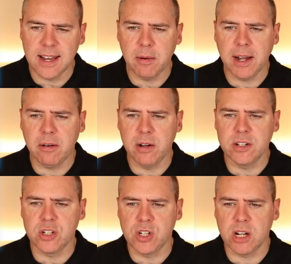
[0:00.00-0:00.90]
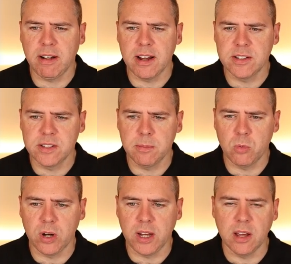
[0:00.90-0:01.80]
now allowing us to generate a
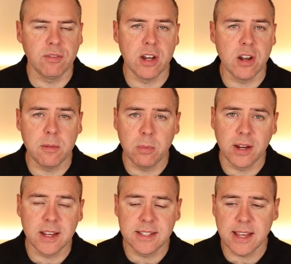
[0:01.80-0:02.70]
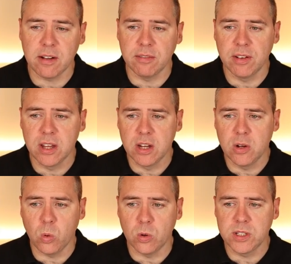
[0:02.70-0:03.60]
summary of the notebook itself
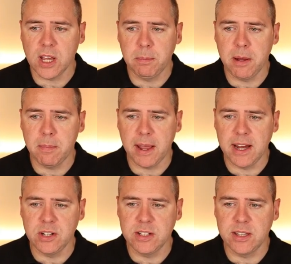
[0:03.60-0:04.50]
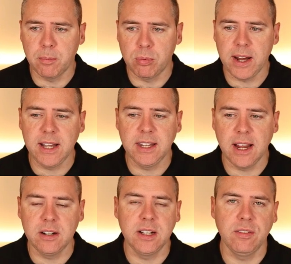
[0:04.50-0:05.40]
or topic pages that break
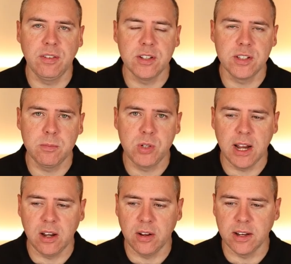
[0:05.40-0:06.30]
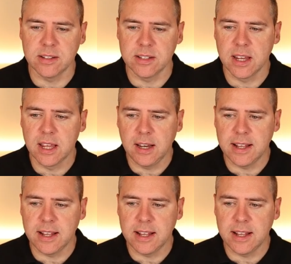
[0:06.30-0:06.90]
down the different subject lines.